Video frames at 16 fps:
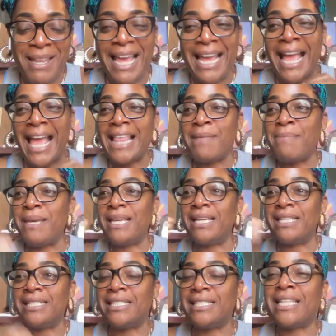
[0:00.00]
Like,
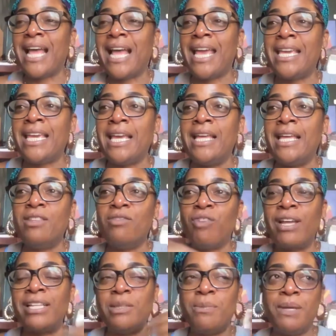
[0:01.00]
because it's like the
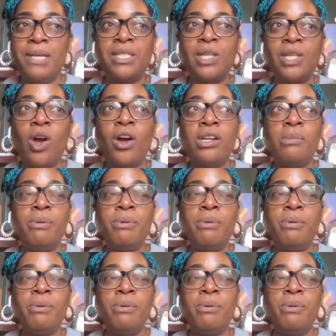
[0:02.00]
recipe is harder,